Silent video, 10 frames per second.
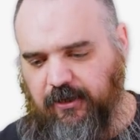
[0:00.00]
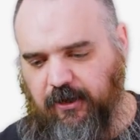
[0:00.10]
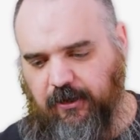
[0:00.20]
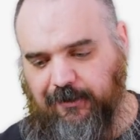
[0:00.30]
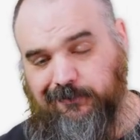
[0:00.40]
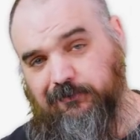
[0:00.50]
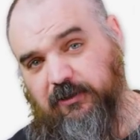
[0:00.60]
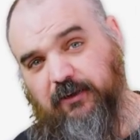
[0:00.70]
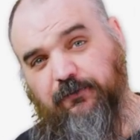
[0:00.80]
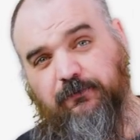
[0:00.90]
Uh,
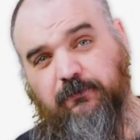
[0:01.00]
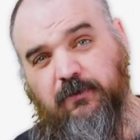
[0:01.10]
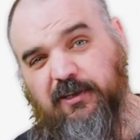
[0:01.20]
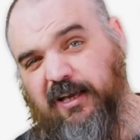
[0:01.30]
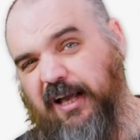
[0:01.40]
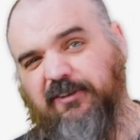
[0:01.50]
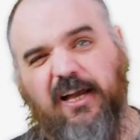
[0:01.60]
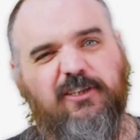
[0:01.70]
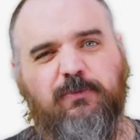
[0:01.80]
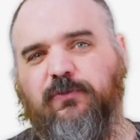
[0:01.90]
if I, I
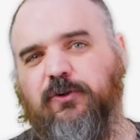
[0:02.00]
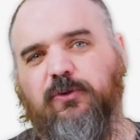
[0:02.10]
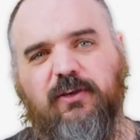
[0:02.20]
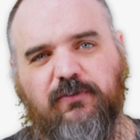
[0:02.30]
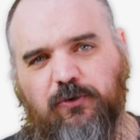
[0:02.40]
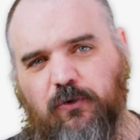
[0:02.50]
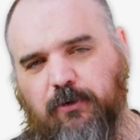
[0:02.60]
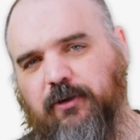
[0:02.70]
just prefer to use inventory,